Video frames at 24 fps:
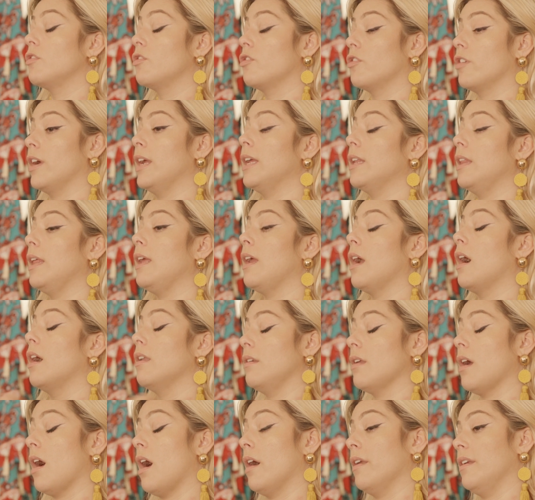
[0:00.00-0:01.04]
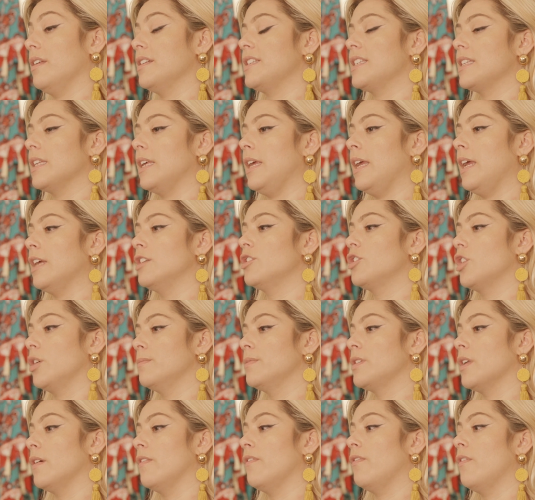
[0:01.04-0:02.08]
greatly, honestly, in
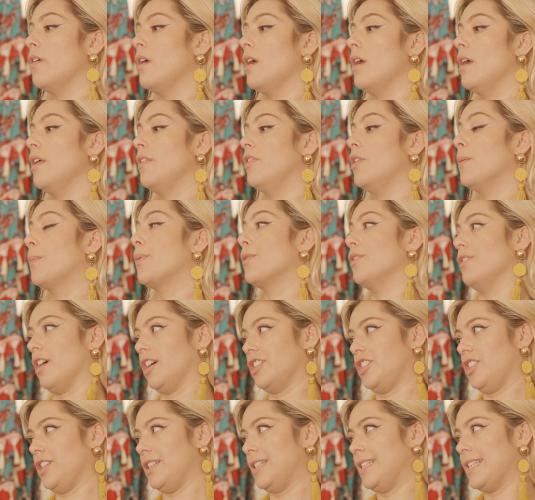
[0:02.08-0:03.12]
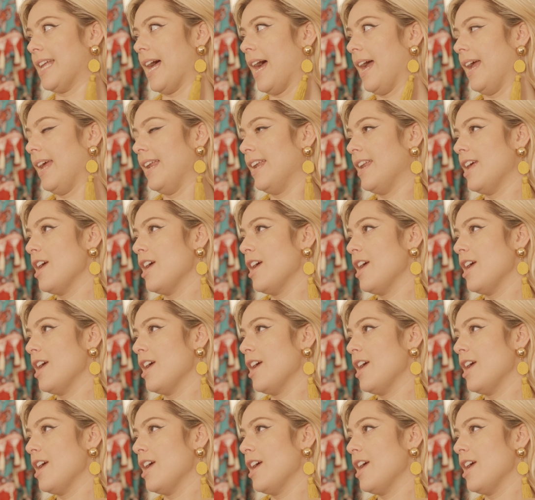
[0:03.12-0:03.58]
terms of the production side.